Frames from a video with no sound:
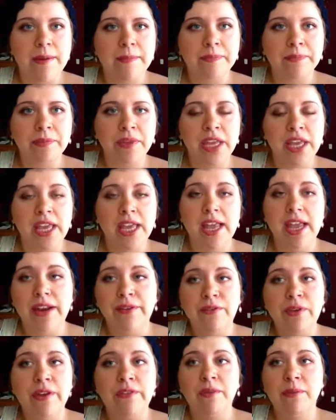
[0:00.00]
And
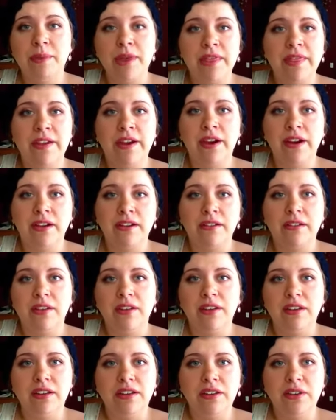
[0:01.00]
if you haven't been there,
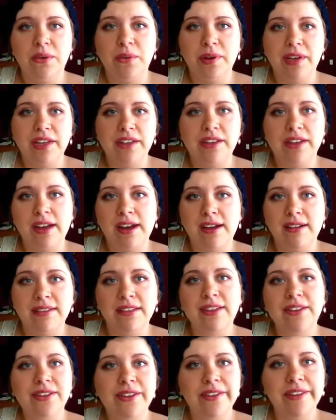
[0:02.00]
quick
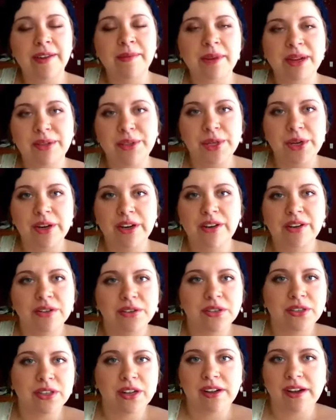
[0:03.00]
little thing about
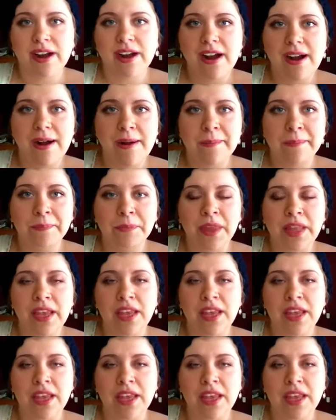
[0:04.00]
cherryculture.com,